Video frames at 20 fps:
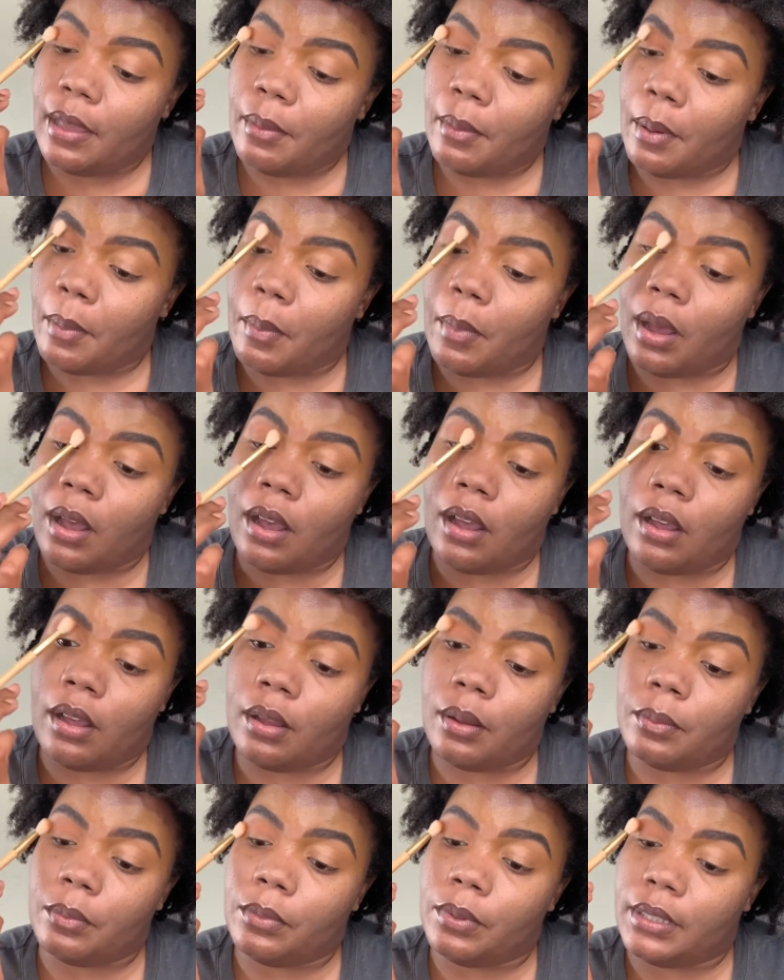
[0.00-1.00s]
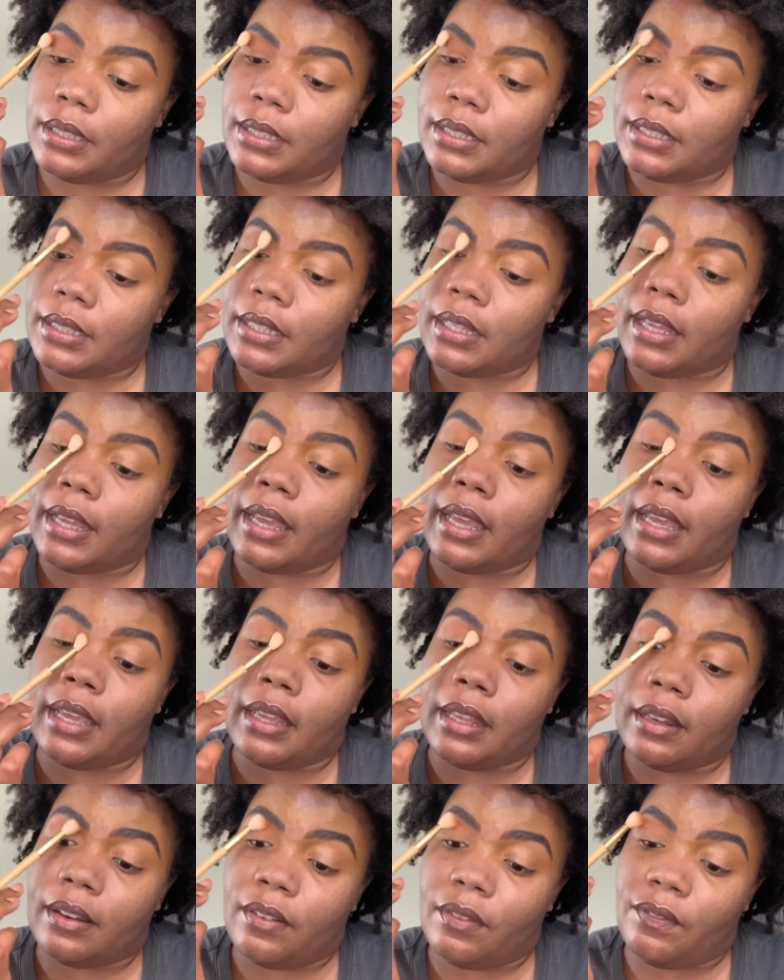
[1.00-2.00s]
My mom was
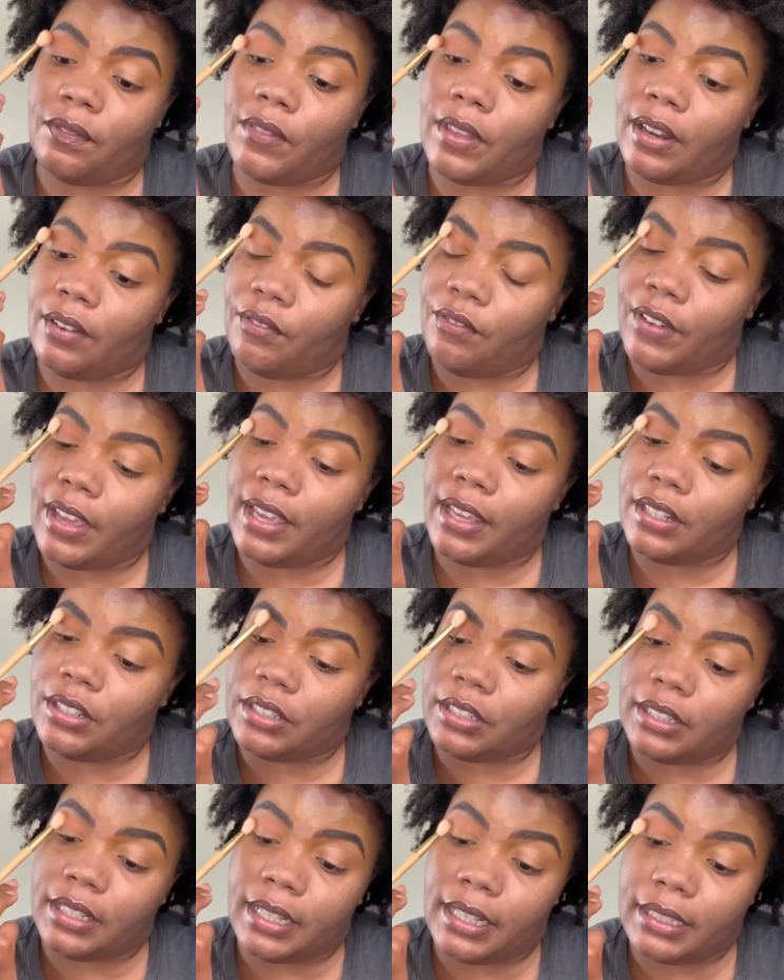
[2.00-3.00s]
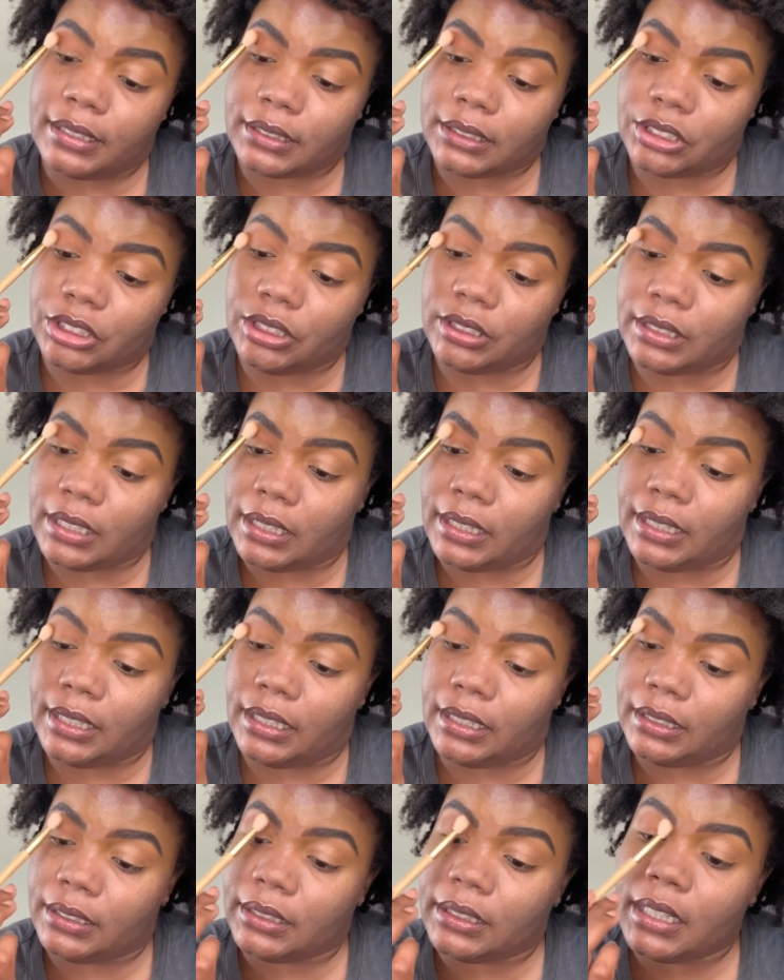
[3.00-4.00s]
an evangelist. She still
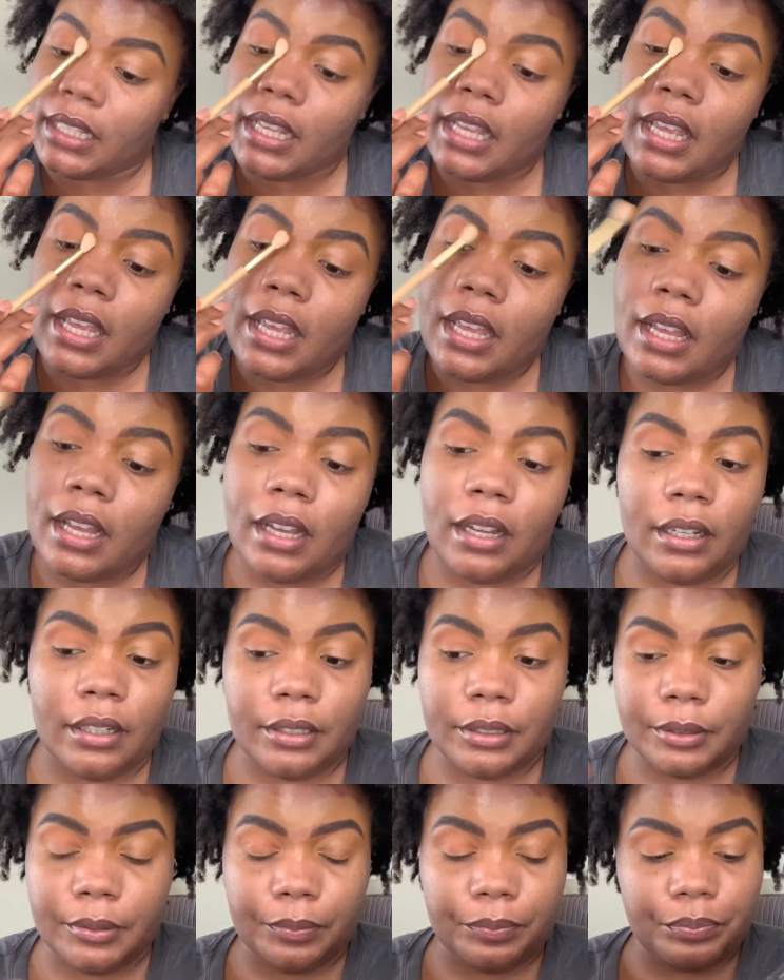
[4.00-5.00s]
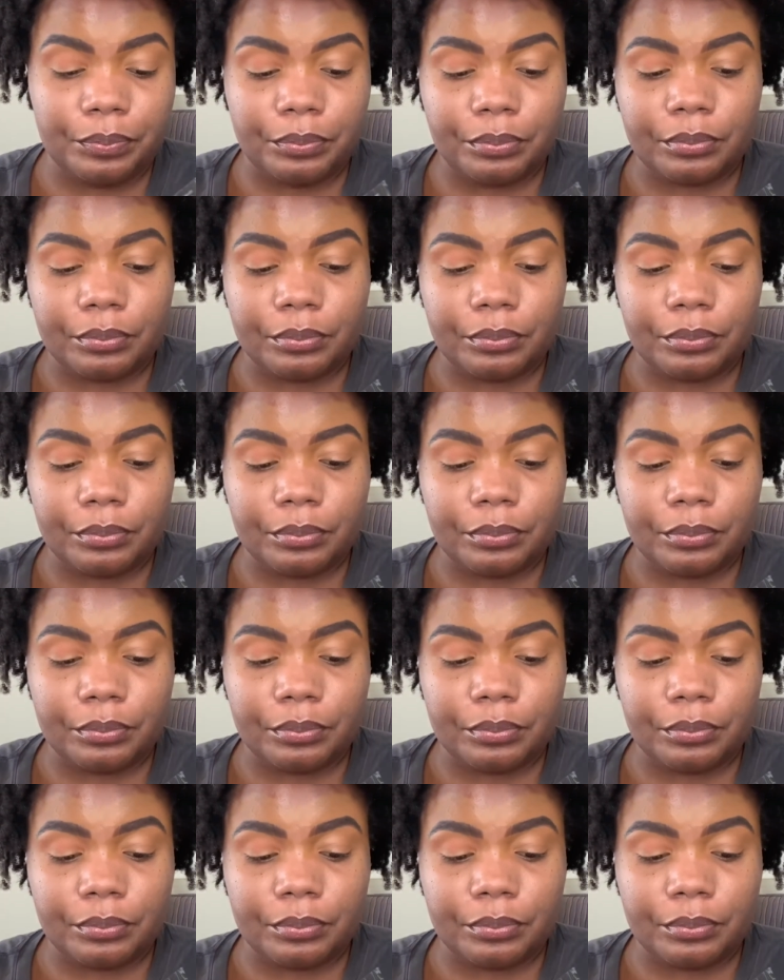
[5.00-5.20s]
is. And